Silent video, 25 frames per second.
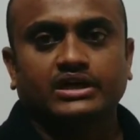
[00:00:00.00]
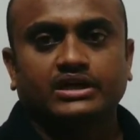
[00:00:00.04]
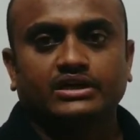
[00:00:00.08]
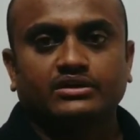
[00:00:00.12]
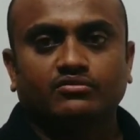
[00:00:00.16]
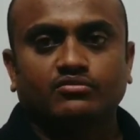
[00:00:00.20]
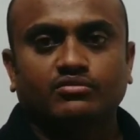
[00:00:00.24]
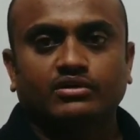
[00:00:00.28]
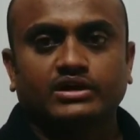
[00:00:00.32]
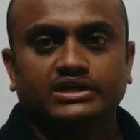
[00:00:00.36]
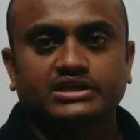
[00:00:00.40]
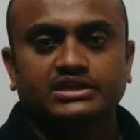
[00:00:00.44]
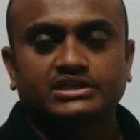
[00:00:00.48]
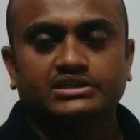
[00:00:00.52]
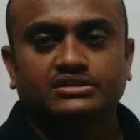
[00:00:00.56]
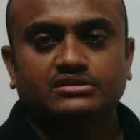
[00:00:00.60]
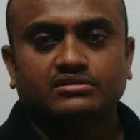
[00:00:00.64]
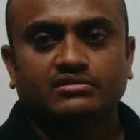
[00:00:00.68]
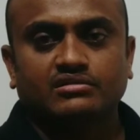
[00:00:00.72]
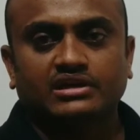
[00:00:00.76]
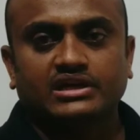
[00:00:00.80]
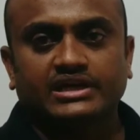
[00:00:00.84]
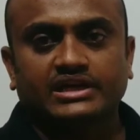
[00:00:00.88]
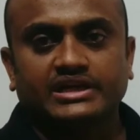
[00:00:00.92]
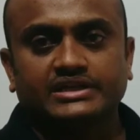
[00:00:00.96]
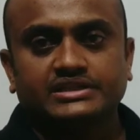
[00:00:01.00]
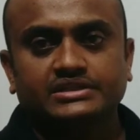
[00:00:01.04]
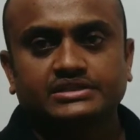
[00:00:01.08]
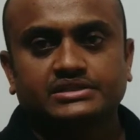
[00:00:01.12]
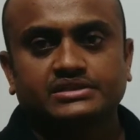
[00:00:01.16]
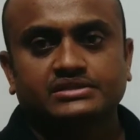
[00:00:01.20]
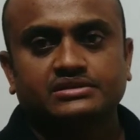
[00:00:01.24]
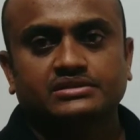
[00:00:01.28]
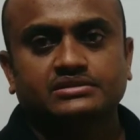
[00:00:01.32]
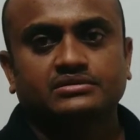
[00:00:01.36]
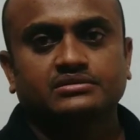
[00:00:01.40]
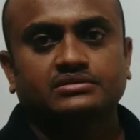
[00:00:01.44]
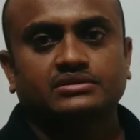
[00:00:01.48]
and what is called
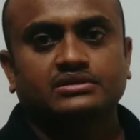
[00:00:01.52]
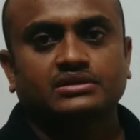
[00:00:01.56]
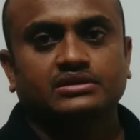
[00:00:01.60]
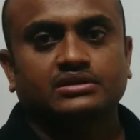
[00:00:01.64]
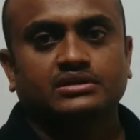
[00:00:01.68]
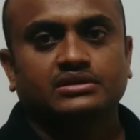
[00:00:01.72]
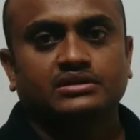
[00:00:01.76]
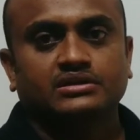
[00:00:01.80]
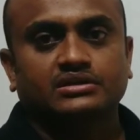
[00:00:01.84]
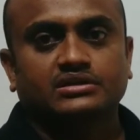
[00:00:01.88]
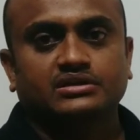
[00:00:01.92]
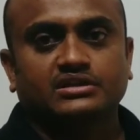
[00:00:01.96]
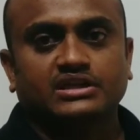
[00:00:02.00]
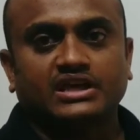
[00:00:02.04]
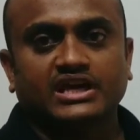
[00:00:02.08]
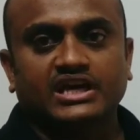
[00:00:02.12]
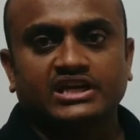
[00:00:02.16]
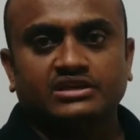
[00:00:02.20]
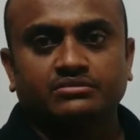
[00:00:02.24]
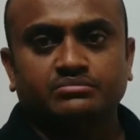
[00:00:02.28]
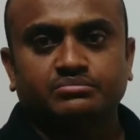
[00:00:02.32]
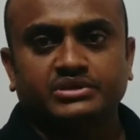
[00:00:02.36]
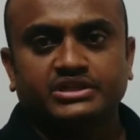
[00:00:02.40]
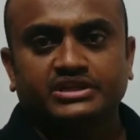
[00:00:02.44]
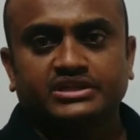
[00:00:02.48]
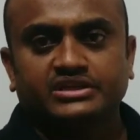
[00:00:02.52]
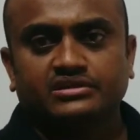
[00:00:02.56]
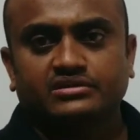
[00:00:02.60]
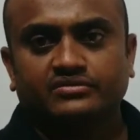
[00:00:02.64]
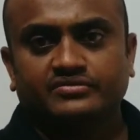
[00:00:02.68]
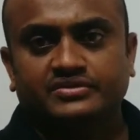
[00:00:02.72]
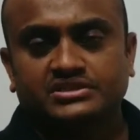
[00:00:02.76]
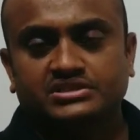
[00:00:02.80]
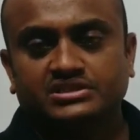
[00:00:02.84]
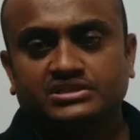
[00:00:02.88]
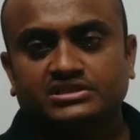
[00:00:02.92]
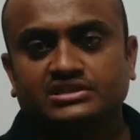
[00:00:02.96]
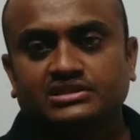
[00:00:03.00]
as time
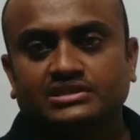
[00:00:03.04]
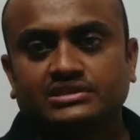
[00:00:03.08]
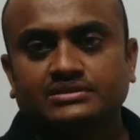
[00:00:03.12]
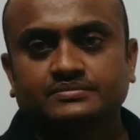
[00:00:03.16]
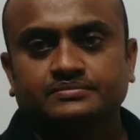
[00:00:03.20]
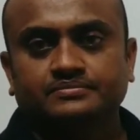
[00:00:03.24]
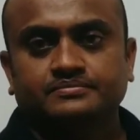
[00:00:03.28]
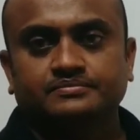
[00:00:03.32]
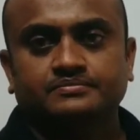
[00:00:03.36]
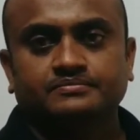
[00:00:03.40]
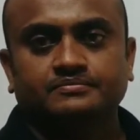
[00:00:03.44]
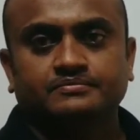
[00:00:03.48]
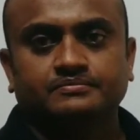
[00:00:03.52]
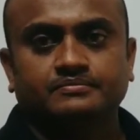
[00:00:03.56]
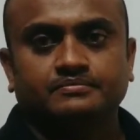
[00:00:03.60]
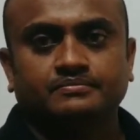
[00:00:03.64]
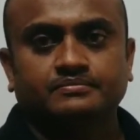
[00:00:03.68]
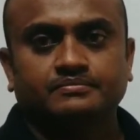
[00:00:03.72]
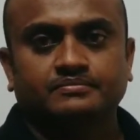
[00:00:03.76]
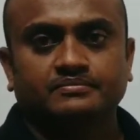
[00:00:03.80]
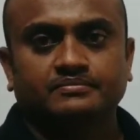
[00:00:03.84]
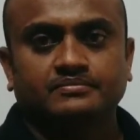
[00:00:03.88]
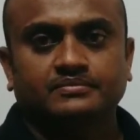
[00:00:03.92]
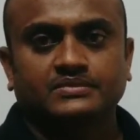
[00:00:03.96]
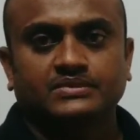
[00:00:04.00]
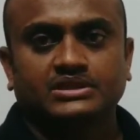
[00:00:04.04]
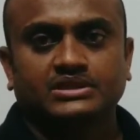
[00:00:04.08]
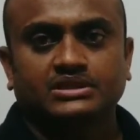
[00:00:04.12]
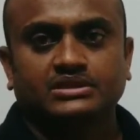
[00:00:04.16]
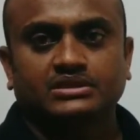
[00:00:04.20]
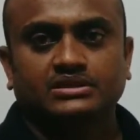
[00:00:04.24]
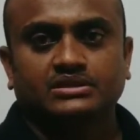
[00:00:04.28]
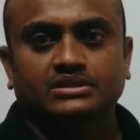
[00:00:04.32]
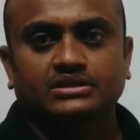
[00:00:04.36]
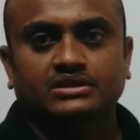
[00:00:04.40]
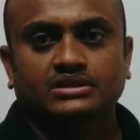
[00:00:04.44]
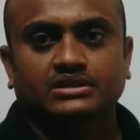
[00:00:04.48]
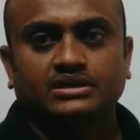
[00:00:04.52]
period of a signal,
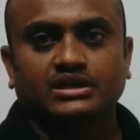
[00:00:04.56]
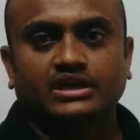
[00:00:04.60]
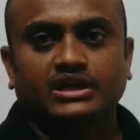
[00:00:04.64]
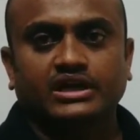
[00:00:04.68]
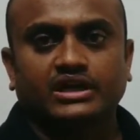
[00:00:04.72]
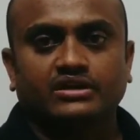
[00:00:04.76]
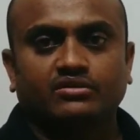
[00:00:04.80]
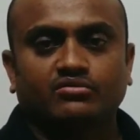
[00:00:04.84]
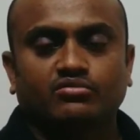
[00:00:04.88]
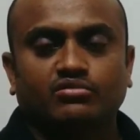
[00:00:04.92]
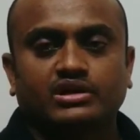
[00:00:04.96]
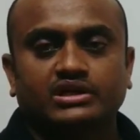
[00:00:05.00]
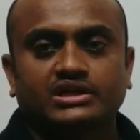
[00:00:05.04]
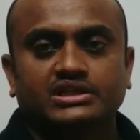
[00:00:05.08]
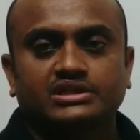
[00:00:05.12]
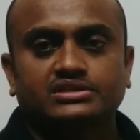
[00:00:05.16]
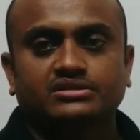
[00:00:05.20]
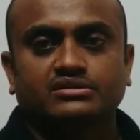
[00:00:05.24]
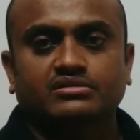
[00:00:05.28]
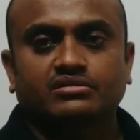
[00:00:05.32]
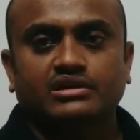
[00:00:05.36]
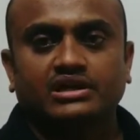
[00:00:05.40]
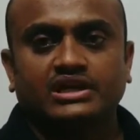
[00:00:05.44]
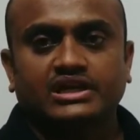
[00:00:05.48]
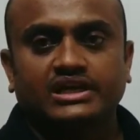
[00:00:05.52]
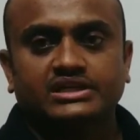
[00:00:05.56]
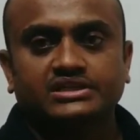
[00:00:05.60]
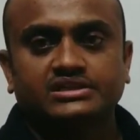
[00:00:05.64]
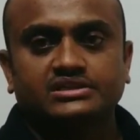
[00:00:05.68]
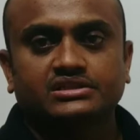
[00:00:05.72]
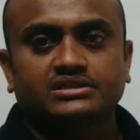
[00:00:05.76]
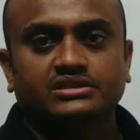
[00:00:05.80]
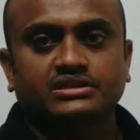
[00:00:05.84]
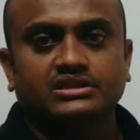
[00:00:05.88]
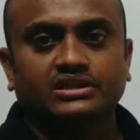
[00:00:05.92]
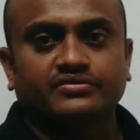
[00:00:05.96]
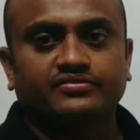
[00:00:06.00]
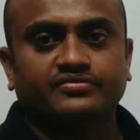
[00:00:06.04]
and what is called
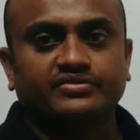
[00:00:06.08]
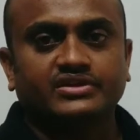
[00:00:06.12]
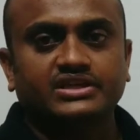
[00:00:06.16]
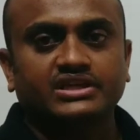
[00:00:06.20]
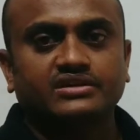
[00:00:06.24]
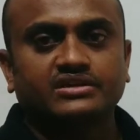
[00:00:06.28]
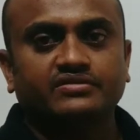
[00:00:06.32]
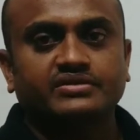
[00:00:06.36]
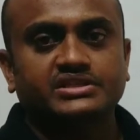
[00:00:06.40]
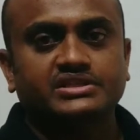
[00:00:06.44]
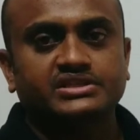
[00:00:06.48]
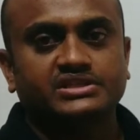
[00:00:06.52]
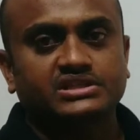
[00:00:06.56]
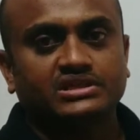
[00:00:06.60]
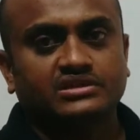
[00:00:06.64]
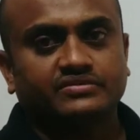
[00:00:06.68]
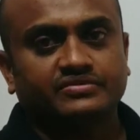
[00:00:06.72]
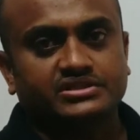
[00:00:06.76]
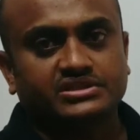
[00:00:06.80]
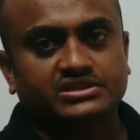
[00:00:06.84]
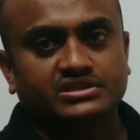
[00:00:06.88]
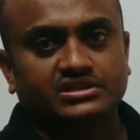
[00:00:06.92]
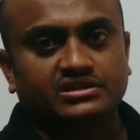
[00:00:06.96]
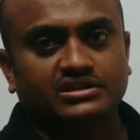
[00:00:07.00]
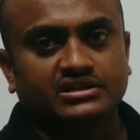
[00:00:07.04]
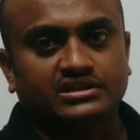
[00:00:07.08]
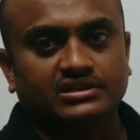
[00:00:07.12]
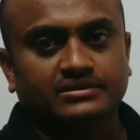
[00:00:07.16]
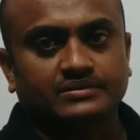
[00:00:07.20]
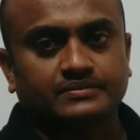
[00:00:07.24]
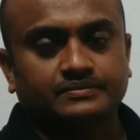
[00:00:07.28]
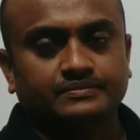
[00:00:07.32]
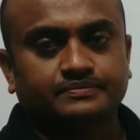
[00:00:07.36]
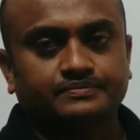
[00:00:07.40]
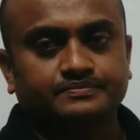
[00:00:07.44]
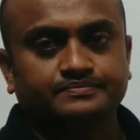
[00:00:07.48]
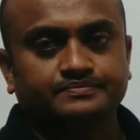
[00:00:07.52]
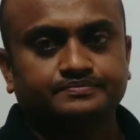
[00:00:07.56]
as the frequency of a
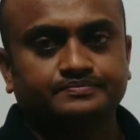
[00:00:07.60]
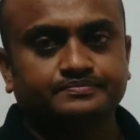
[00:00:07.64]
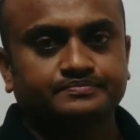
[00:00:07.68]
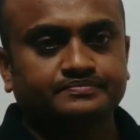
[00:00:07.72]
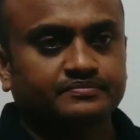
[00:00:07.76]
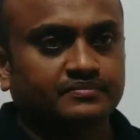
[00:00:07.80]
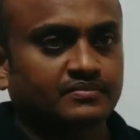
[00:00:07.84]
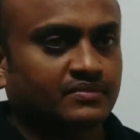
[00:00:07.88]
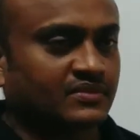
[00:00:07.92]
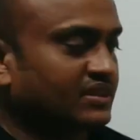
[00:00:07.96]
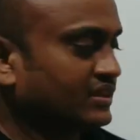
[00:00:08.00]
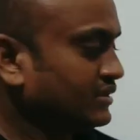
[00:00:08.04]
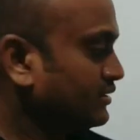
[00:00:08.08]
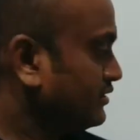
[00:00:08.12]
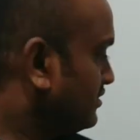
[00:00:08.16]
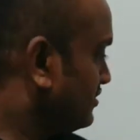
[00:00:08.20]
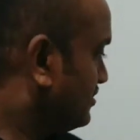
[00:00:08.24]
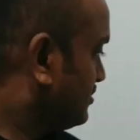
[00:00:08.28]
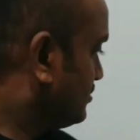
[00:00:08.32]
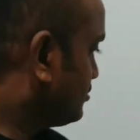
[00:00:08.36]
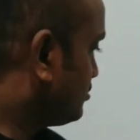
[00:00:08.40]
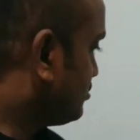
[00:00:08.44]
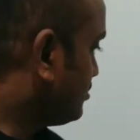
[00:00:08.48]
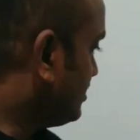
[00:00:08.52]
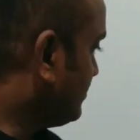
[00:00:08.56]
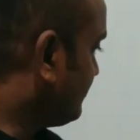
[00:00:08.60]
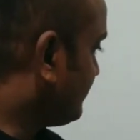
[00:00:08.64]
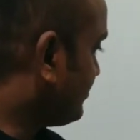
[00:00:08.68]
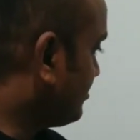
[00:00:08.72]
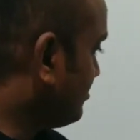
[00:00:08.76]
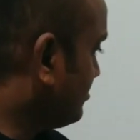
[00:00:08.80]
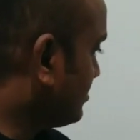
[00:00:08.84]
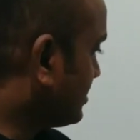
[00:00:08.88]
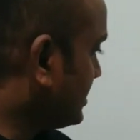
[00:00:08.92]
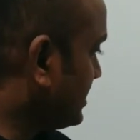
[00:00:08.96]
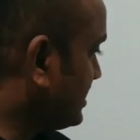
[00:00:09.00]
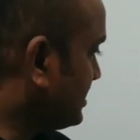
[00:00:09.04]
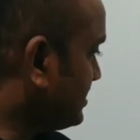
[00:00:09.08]
signal. So
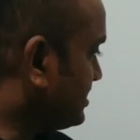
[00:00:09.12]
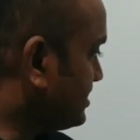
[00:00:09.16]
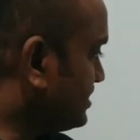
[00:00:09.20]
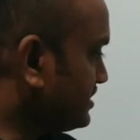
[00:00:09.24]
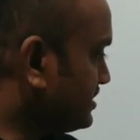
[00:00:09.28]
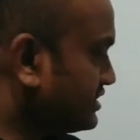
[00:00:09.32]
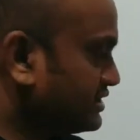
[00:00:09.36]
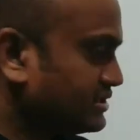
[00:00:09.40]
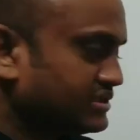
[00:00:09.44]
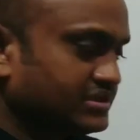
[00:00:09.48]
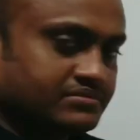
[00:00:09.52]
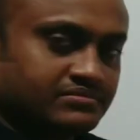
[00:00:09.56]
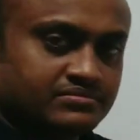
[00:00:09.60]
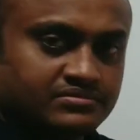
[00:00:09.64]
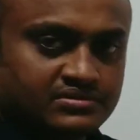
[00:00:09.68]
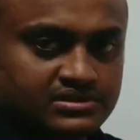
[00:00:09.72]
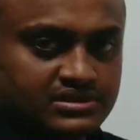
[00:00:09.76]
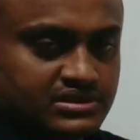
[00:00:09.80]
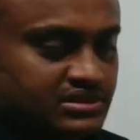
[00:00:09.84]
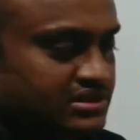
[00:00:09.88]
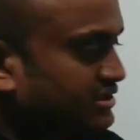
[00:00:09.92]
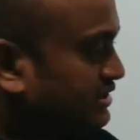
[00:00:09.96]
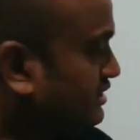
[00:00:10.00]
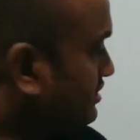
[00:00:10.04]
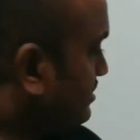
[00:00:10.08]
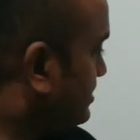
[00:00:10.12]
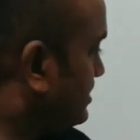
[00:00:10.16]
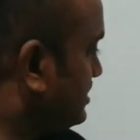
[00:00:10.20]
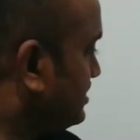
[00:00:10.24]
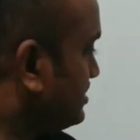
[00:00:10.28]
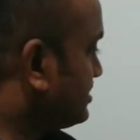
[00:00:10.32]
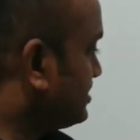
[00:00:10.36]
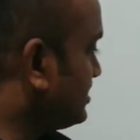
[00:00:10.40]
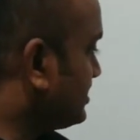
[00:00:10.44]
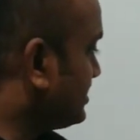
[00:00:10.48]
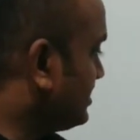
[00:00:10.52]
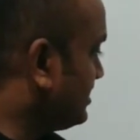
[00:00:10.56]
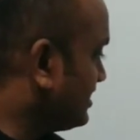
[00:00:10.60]
if you look at this
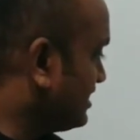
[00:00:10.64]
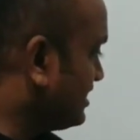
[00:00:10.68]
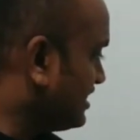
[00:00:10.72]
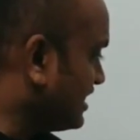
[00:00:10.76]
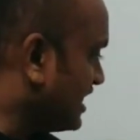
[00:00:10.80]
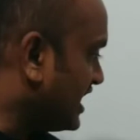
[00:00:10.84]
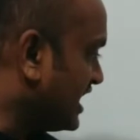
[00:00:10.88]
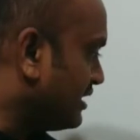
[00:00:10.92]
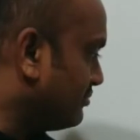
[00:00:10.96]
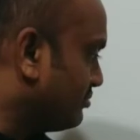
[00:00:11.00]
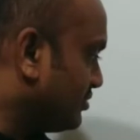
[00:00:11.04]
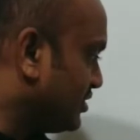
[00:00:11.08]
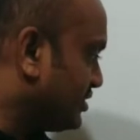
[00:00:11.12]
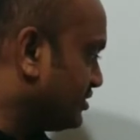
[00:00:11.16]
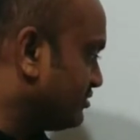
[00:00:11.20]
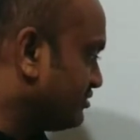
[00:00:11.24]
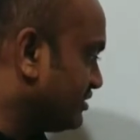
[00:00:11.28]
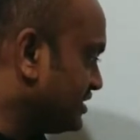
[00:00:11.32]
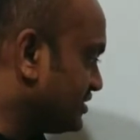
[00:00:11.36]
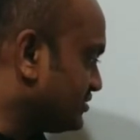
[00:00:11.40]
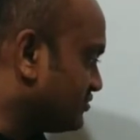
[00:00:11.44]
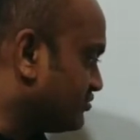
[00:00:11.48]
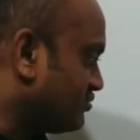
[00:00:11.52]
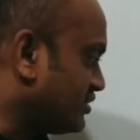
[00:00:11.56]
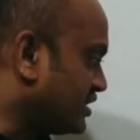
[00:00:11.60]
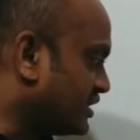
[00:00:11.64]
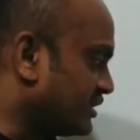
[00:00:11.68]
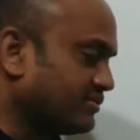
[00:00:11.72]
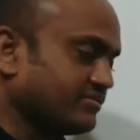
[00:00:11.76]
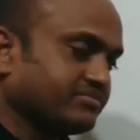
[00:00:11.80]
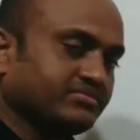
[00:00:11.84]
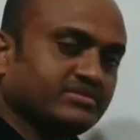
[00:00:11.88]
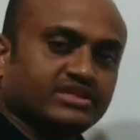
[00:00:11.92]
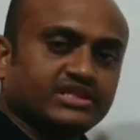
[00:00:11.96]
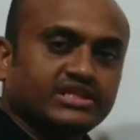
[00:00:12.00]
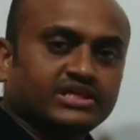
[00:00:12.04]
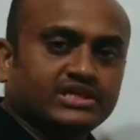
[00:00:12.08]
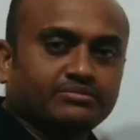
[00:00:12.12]
signal amplitude is
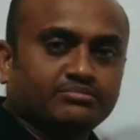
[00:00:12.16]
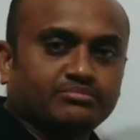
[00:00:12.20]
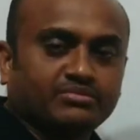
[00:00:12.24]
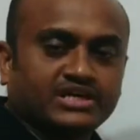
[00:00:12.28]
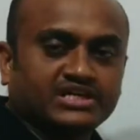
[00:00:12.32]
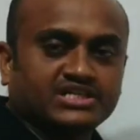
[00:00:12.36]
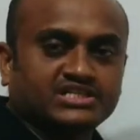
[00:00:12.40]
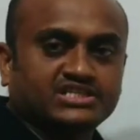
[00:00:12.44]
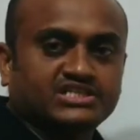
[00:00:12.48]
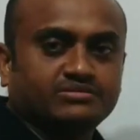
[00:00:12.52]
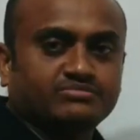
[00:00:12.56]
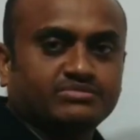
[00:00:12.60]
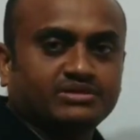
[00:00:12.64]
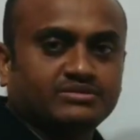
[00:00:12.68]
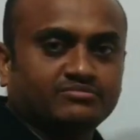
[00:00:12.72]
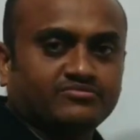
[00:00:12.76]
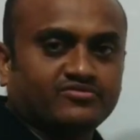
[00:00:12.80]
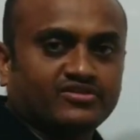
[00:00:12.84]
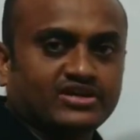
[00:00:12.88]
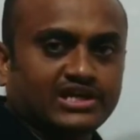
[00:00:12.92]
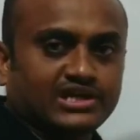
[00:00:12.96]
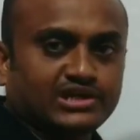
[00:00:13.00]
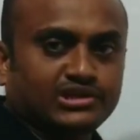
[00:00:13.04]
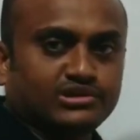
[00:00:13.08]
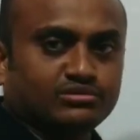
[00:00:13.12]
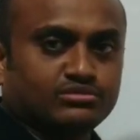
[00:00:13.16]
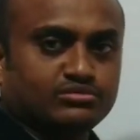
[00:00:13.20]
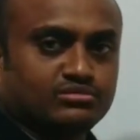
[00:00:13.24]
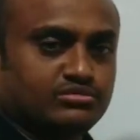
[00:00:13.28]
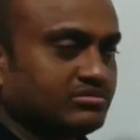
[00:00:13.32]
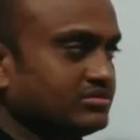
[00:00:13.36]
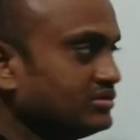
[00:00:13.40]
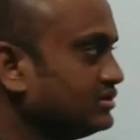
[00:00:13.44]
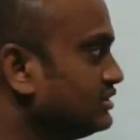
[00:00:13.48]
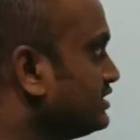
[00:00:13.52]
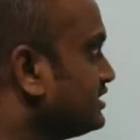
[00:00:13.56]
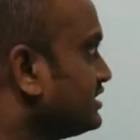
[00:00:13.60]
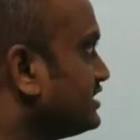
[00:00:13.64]
1. The maximum
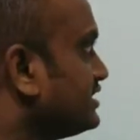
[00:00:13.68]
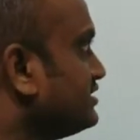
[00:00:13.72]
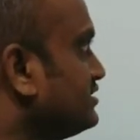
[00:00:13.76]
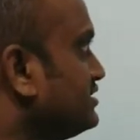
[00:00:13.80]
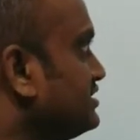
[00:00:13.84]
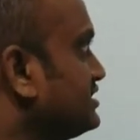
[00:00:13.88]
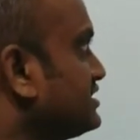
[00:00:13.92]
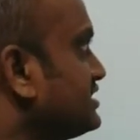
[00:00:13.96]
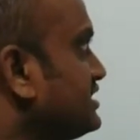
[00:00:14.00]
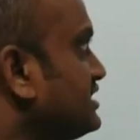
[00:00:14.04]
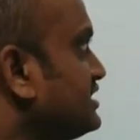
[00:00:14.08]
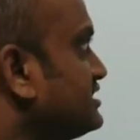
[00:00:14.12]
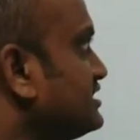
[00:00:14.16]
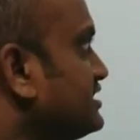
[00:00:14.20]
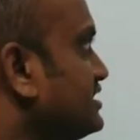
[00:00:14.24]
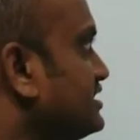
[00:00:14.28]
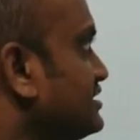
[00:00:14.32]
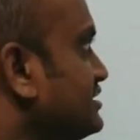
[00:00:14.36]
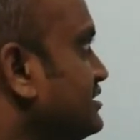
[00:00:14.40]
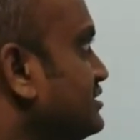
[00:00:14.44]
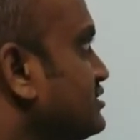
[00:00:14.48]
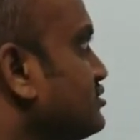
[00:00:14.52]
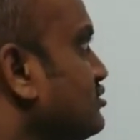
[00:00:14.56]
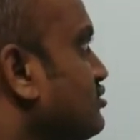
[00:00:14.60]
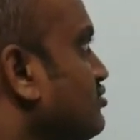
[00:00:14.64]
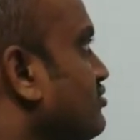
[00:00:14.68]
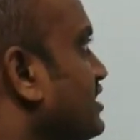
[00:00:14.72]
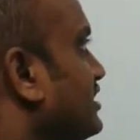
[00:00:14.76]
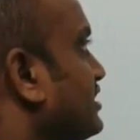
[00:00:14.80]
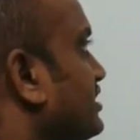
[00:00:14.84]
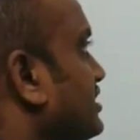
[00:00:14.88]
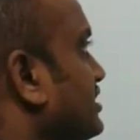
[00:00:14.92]
value, in this case it is also